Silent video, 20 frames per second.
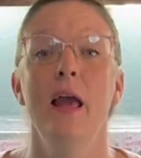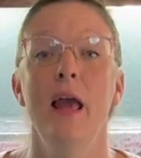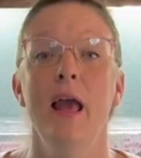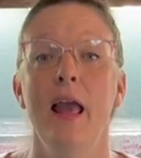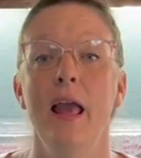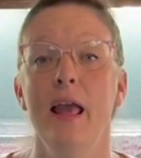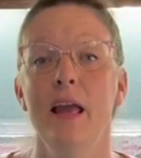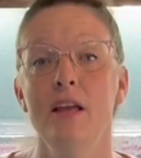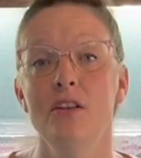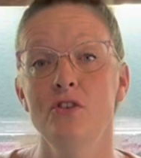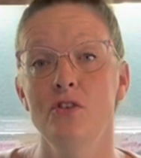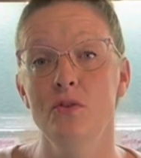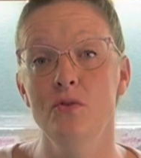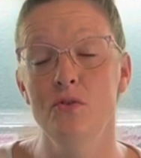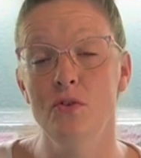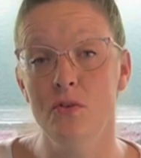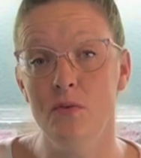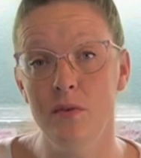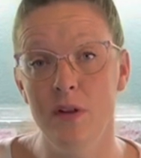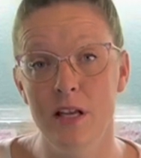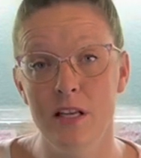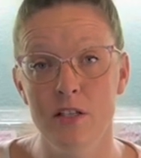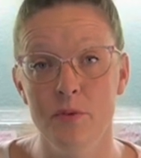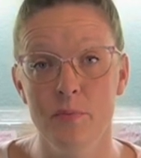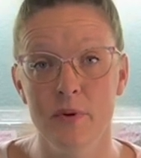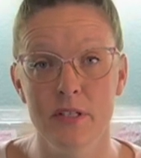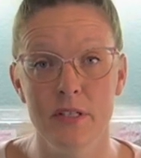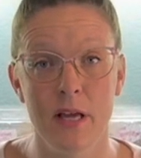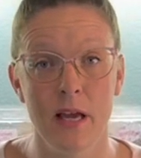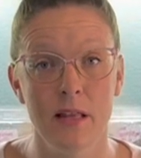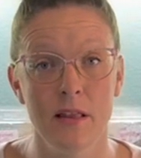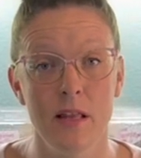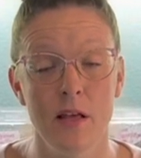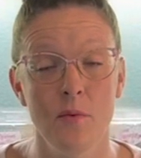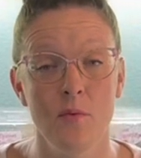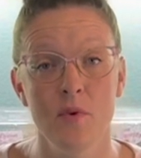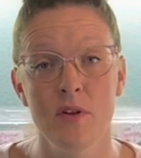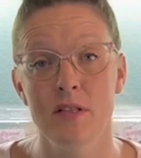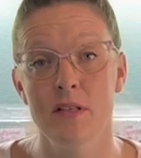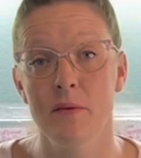and you do need to protect
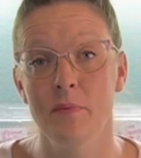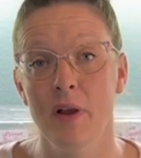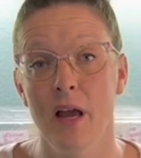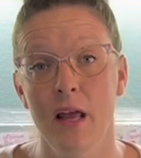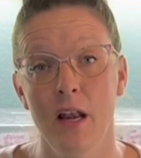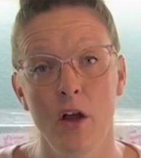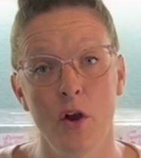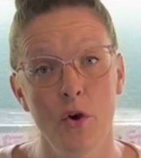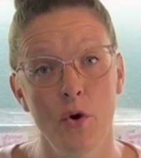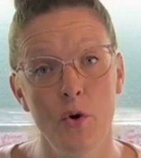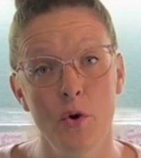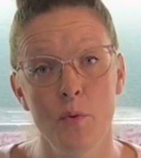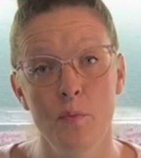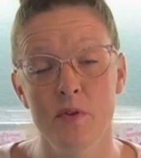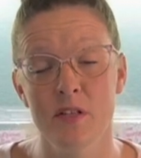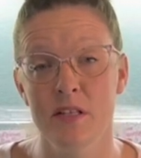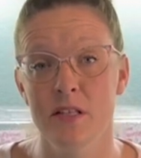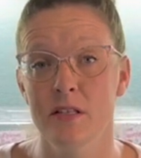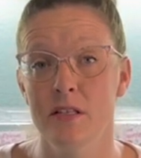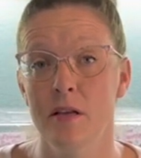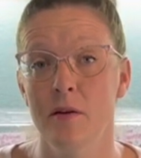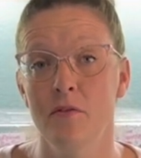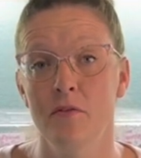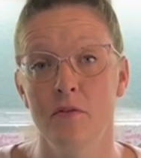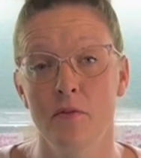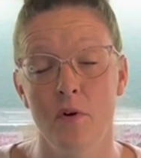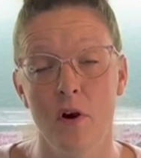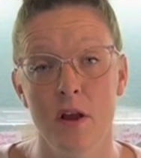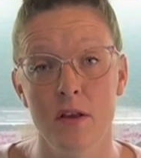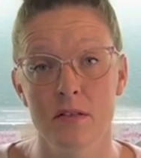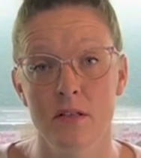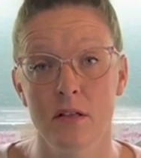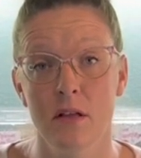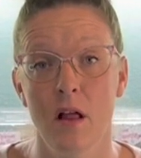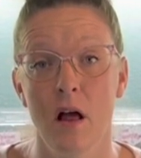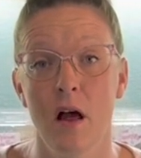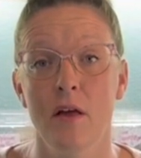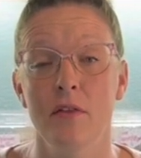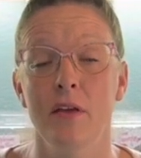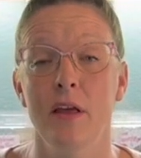them with some kind of hoop system, frost
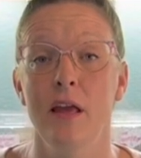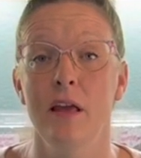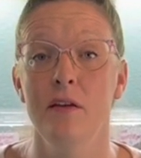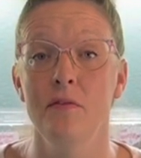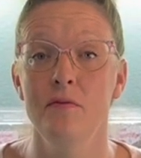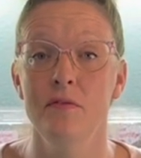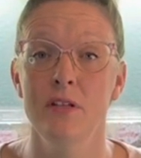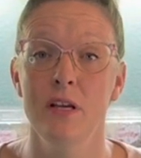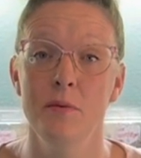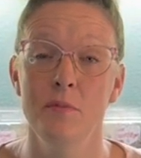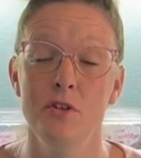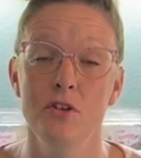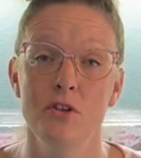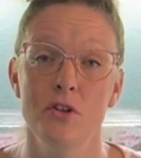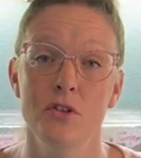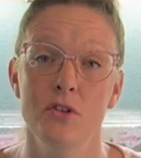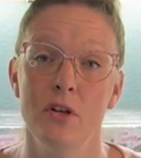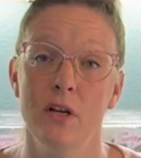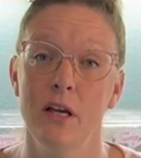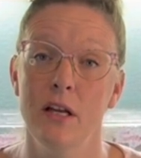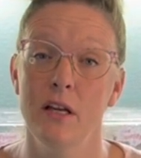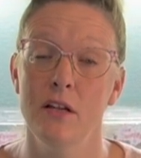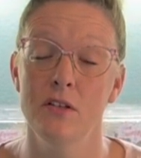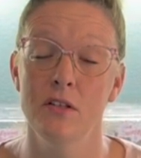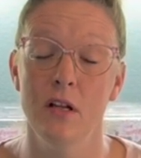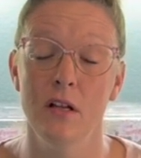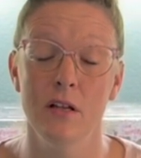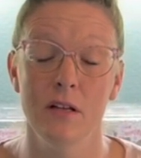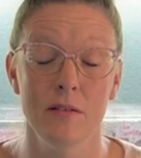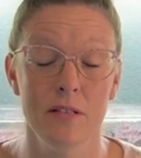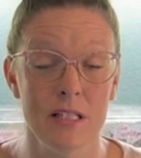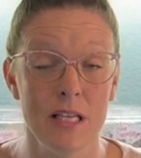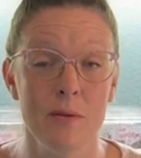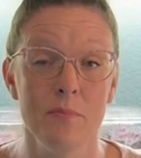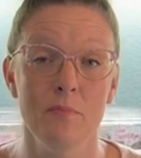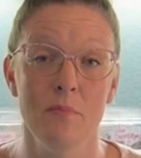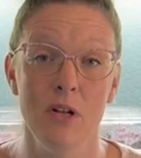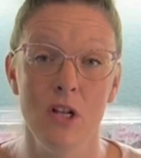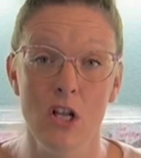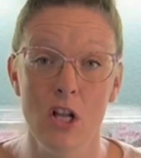cloth, if temperatures are going to
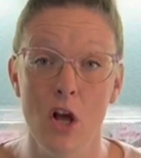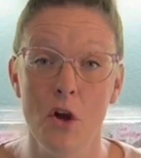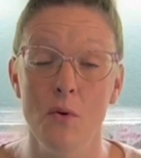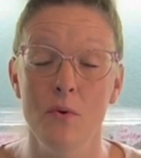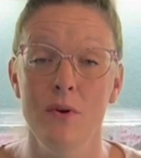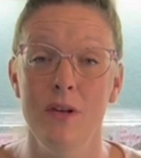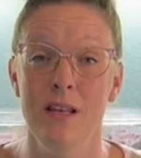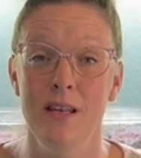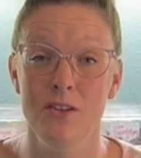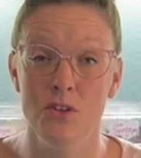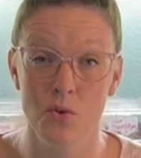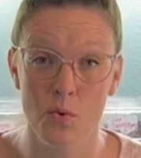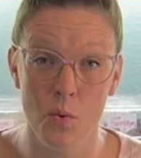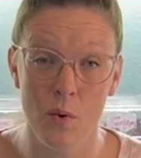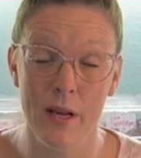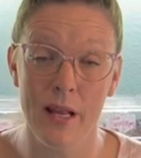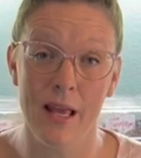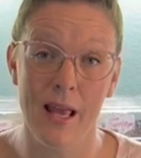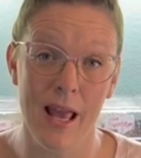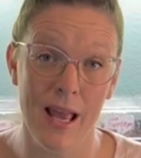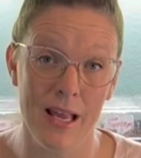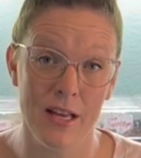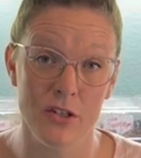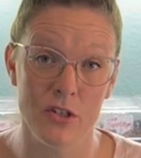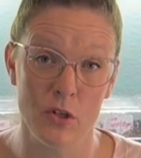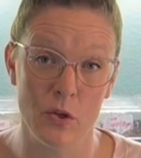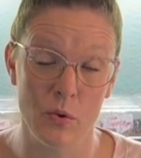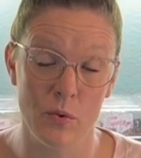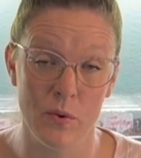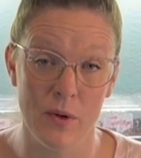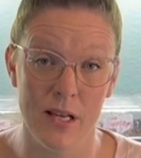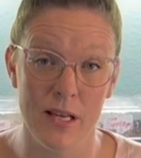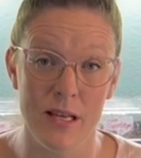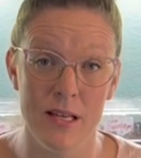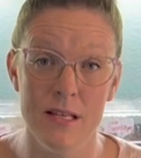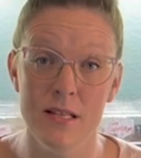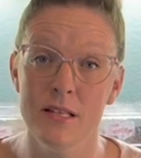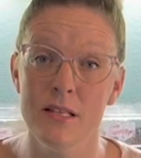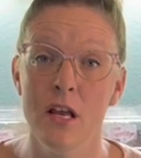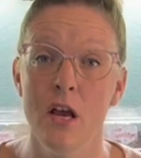dip below twenty-eight
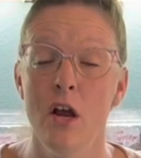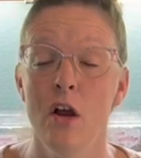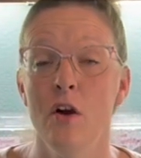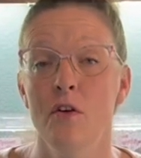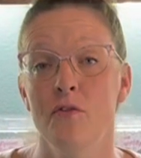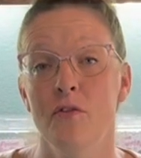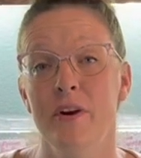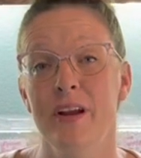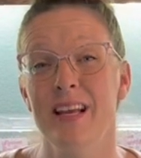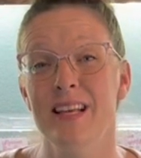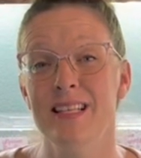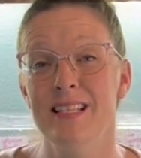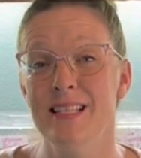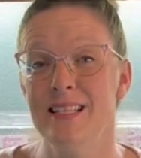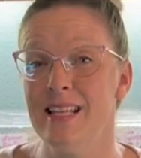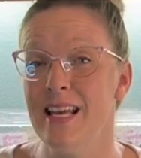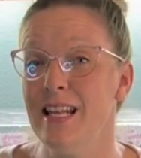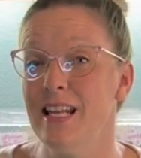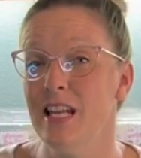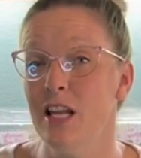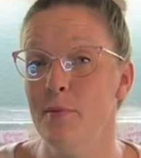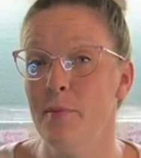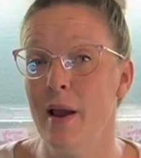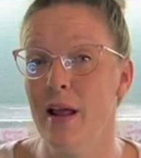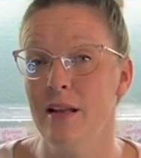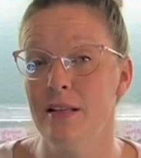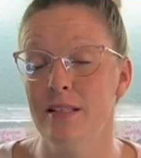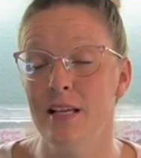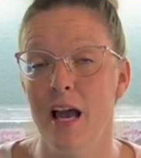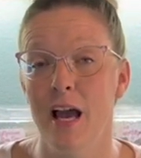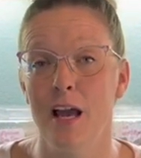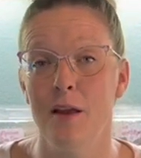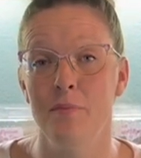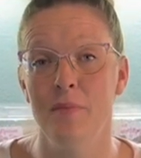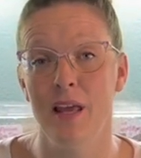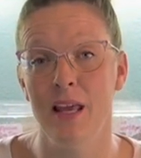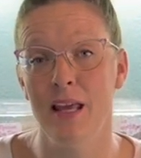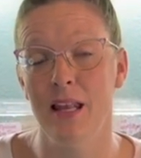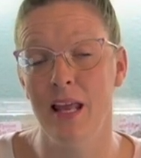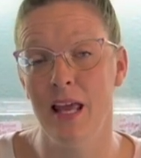degrees for extended amount of time.
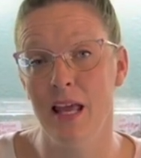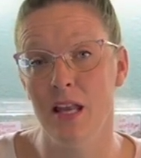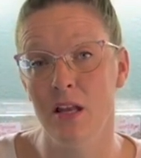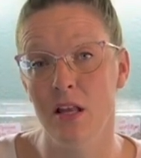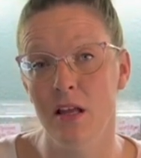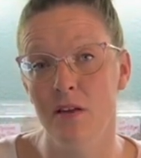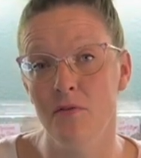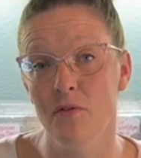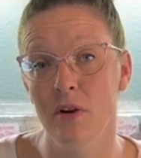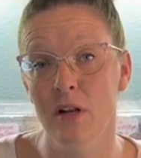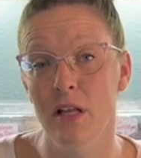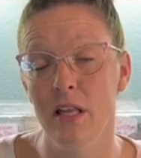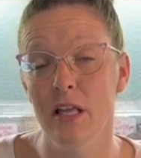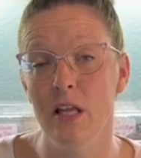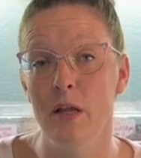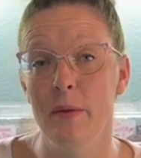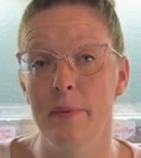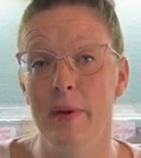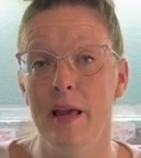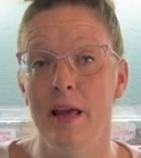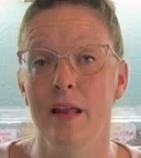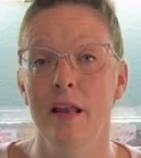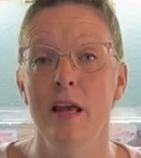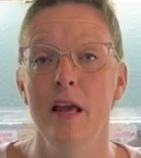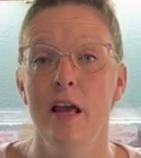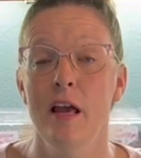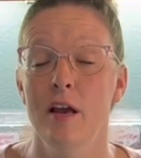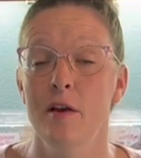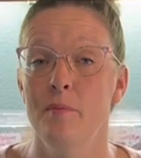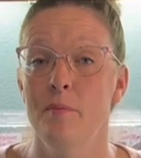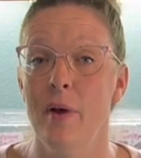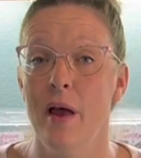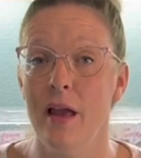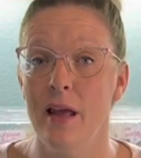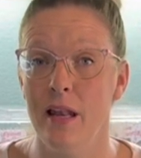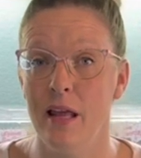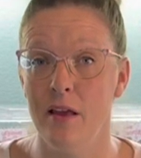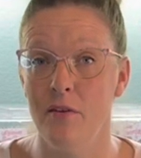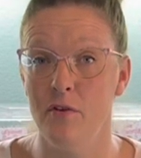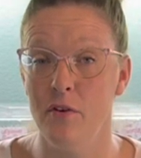They can handle it for a little bit,
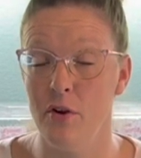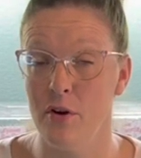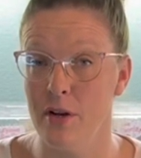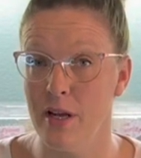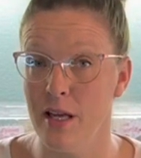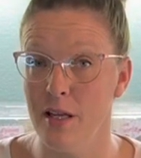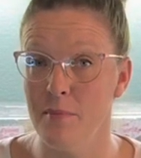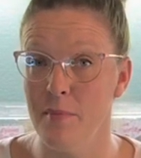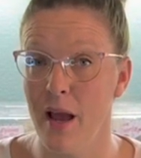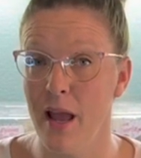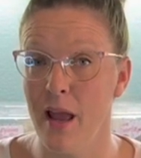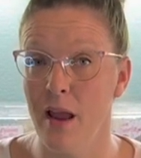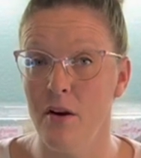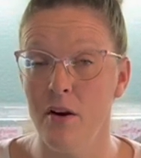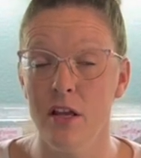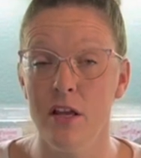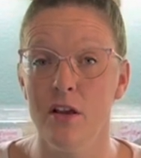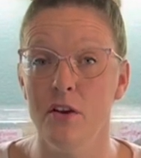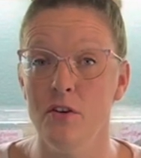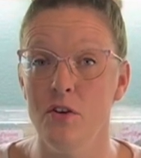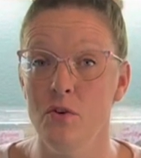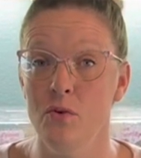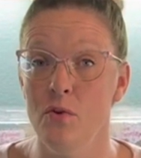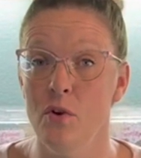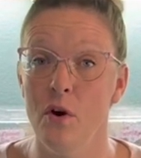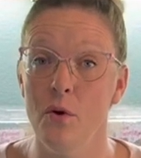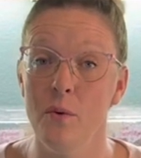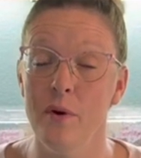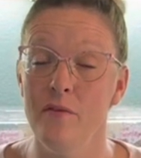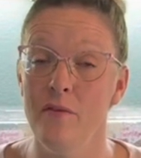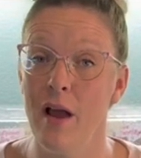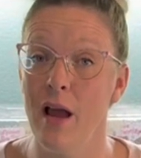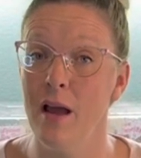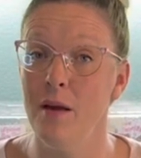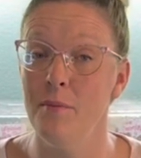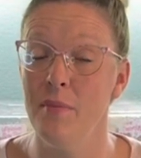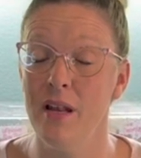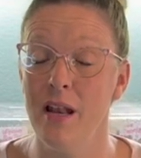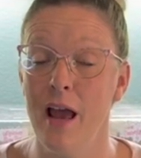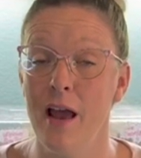but if you're in my area, you know we've ha
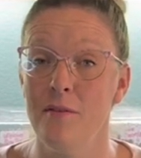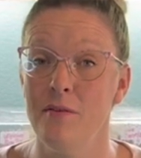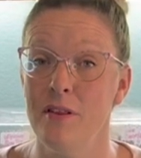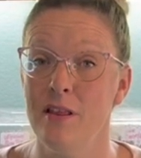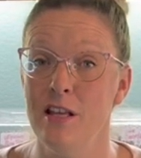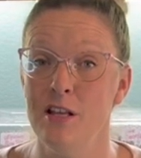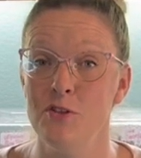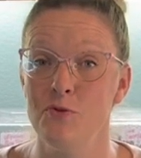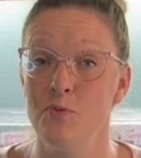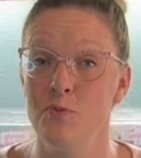been having these